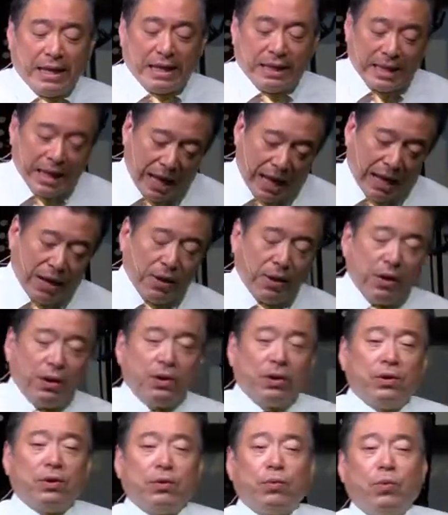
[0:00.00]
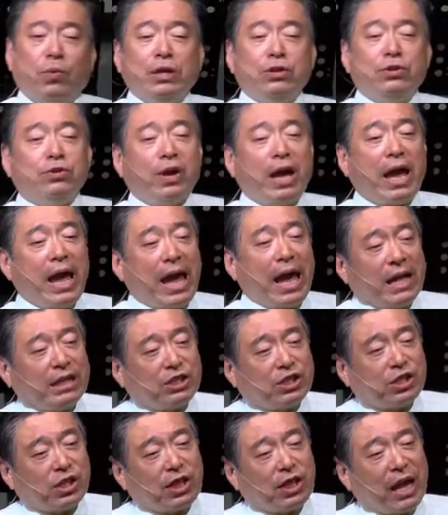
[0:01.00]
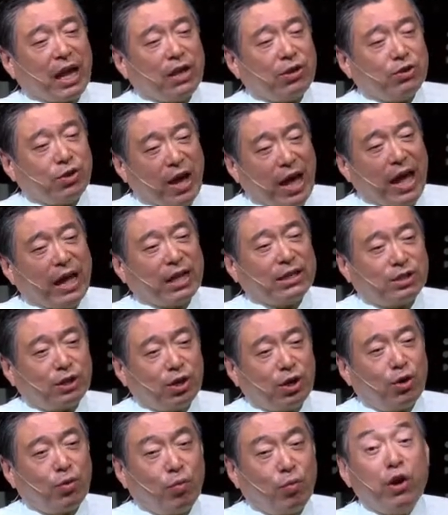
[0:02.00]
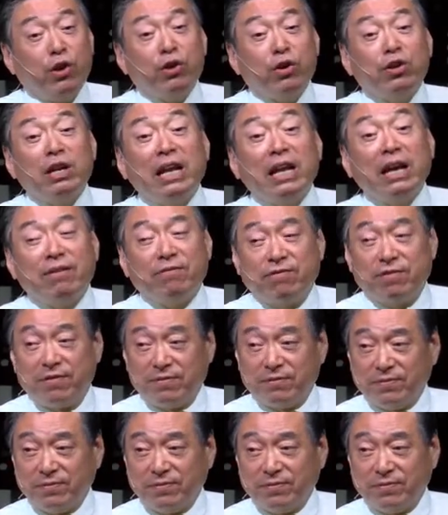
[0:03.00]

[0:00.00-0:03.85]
Now, when you answer there, you answer, where do you live?